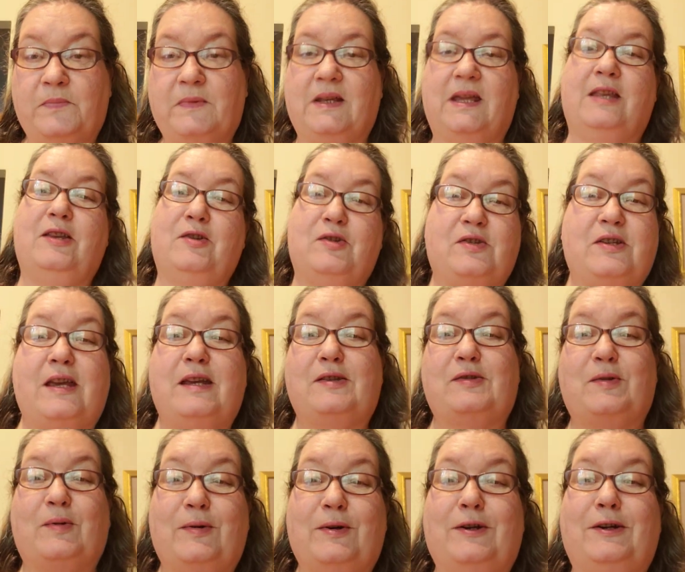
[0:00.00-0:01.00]
Can you say
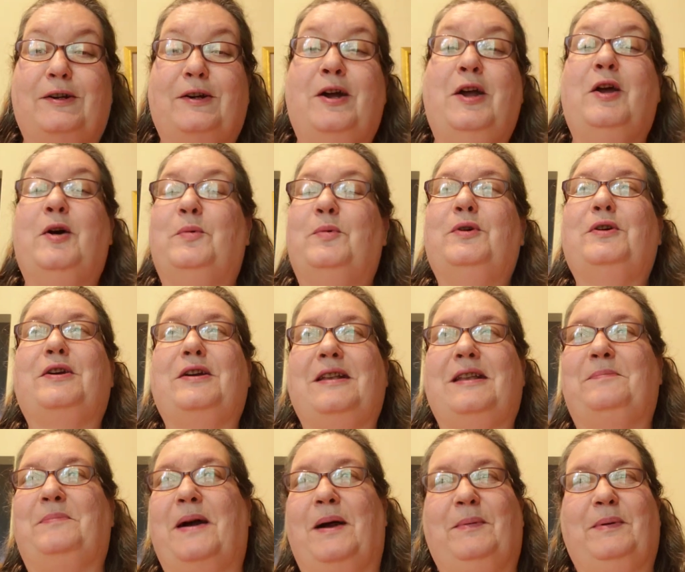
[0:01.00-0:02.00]
squirrel? We're going
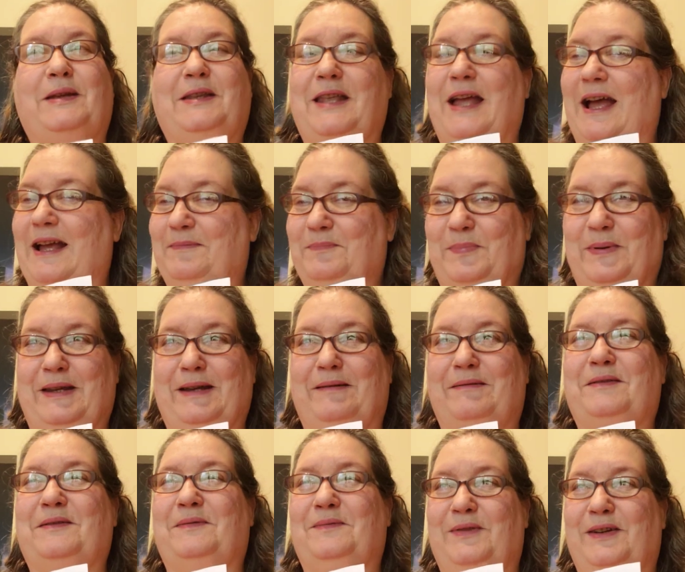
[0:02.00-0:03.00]
to probably not be
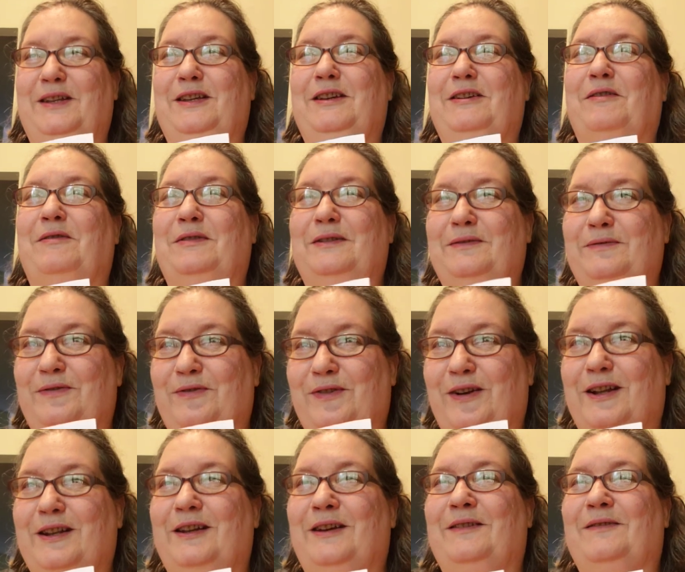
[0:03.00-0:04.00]
able to video in front